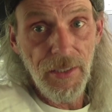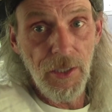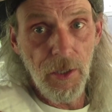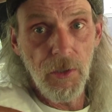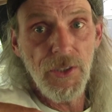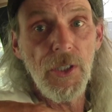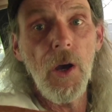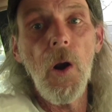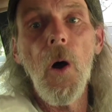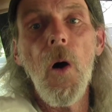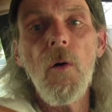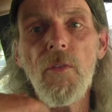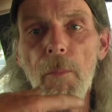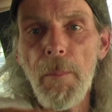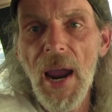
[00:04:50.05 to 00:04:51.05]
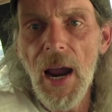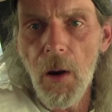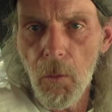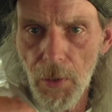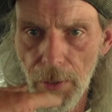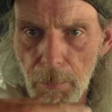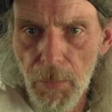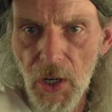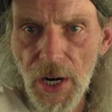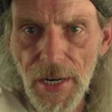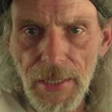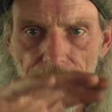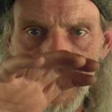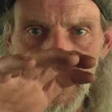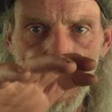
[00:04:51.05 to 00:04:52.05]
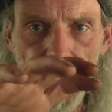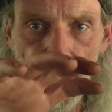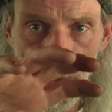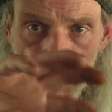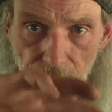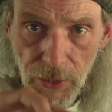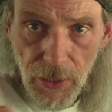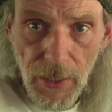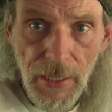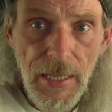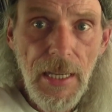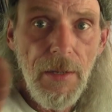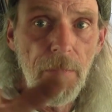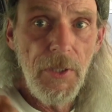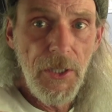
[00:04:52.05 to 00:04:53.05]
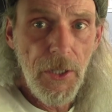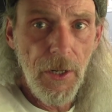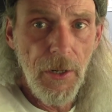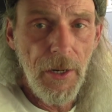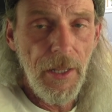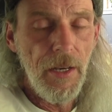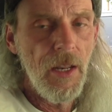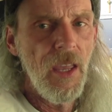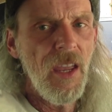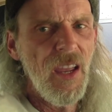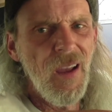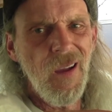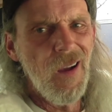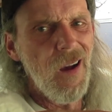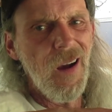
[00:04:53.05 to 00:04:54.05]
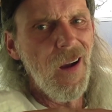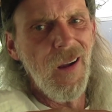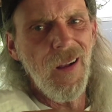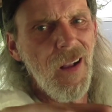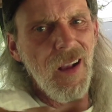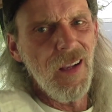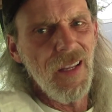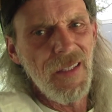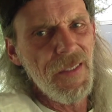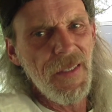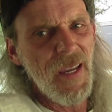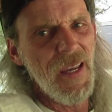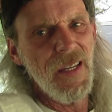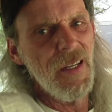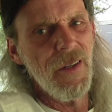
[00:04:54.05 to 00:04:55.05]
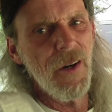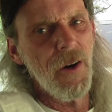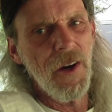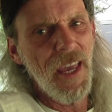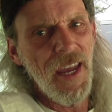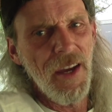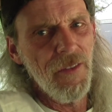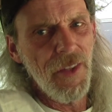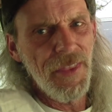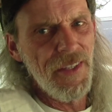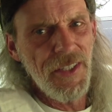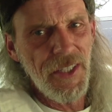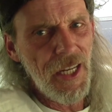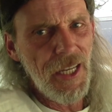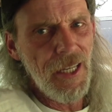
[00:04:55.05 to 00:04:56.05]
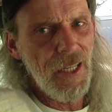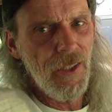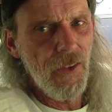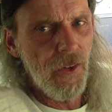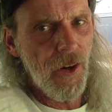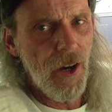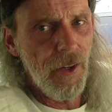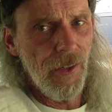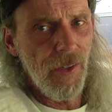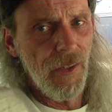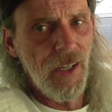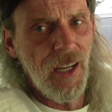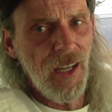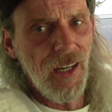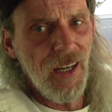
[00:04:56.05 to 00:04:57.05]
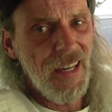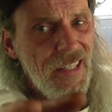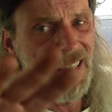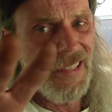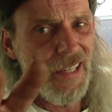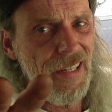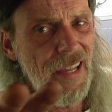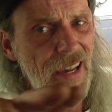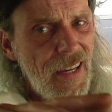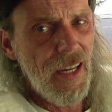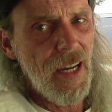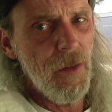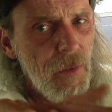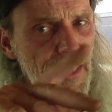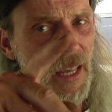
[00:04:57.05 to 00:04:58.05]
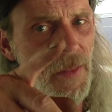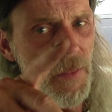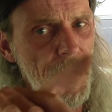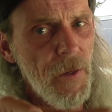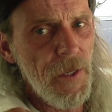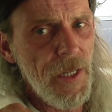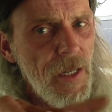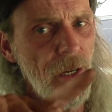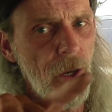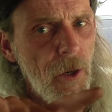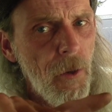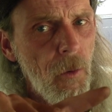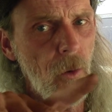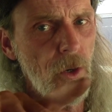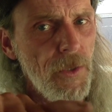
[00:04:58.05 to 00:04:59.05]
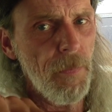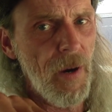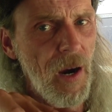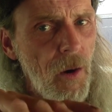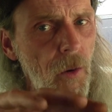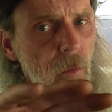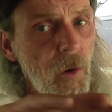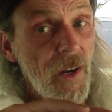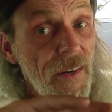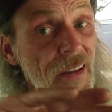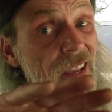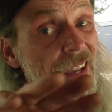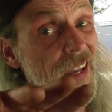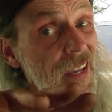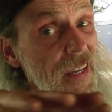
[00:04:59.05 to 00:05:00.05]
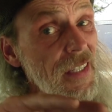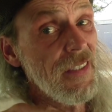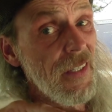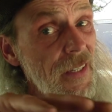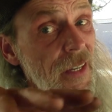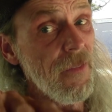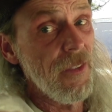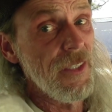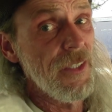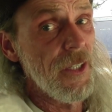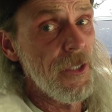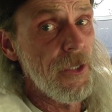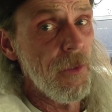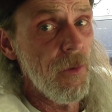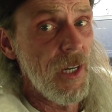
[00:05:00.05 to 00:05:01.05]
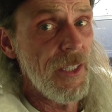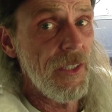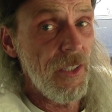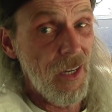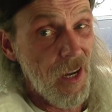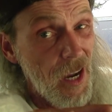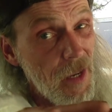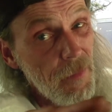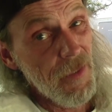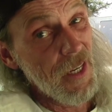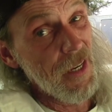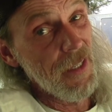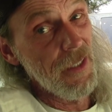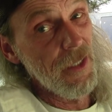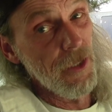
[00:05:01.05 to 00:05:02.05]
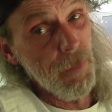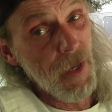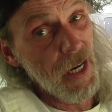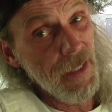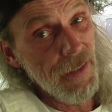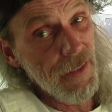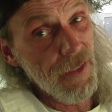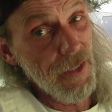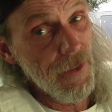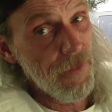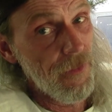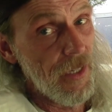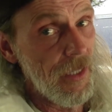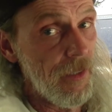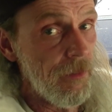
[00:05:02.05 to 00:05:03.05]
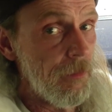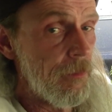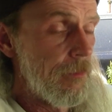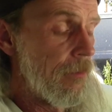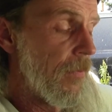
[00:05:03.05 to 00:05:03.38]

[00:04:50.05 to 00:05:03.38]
You know, it's going to overpower the brake and it's just going to keep it turning. Let's say you don't have a sticking throttle. Like I said, that guy with that 1300 horsepower one he's a different situation. I'm saying your brakes just failed.